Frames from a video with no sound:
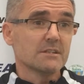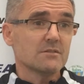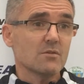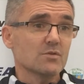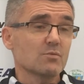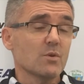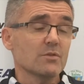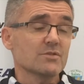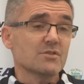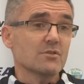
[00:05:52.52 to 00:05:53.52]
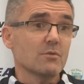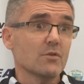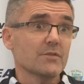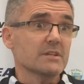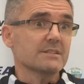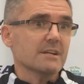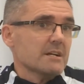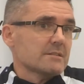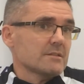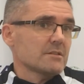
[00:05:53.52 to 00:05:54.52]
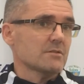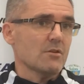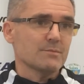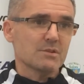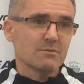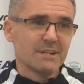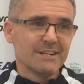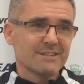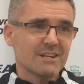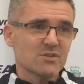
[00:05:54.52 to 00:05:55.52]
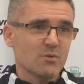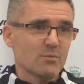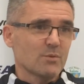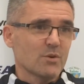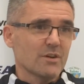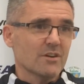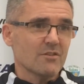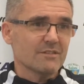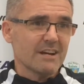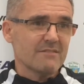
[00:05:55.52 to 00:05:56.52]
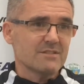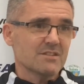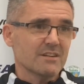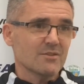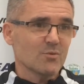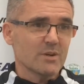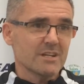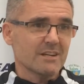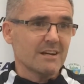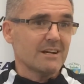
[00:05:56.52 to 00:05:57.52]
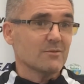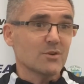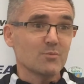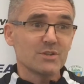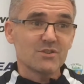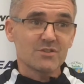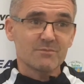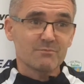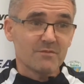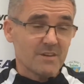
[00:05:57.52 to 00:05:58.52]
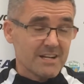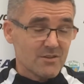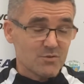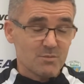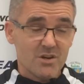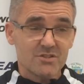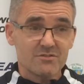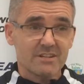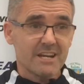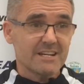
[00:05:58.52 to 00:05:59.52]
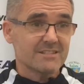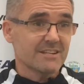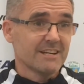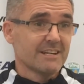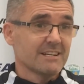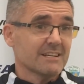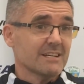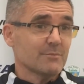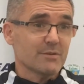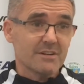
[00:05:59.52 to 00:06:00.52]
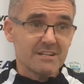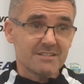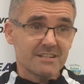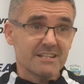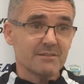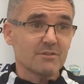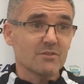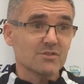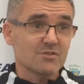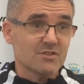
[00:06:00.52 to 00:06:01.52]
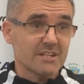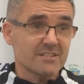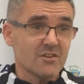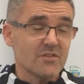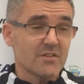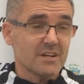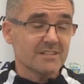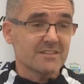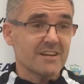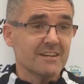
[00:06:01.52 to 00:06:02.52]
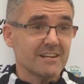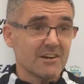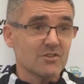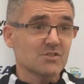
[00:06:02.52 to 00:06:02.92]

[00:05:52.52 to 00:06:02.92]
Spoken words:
those one, two or three sides at the top. So that's what we work on every single week. How can we just find those marginal gains, keep progressing, keep concentrating on the things that are in our